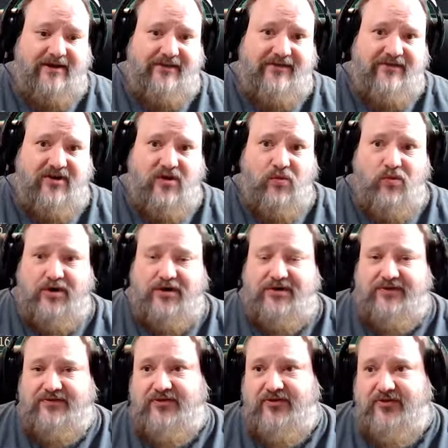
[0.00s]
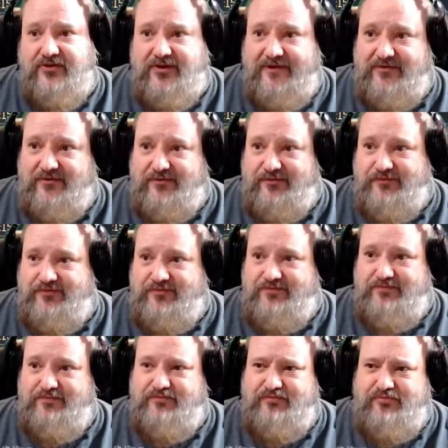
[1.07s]
start working, so you don't have to
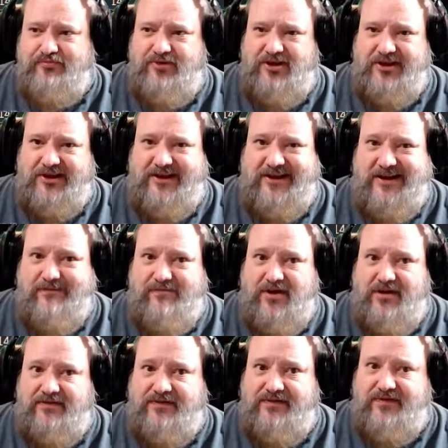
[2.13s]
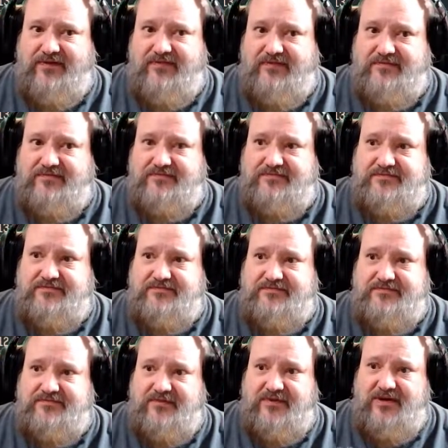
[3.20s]
click any buttons
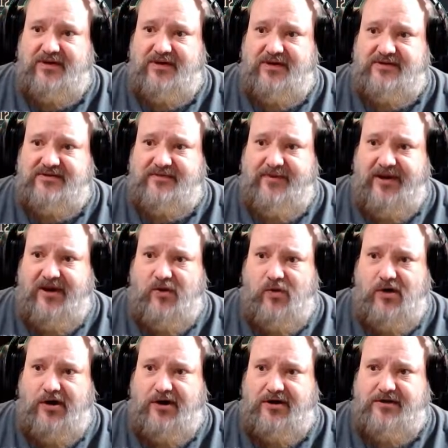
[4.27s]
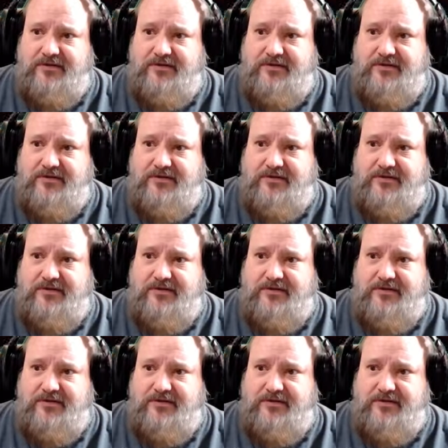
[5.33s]
to make it work.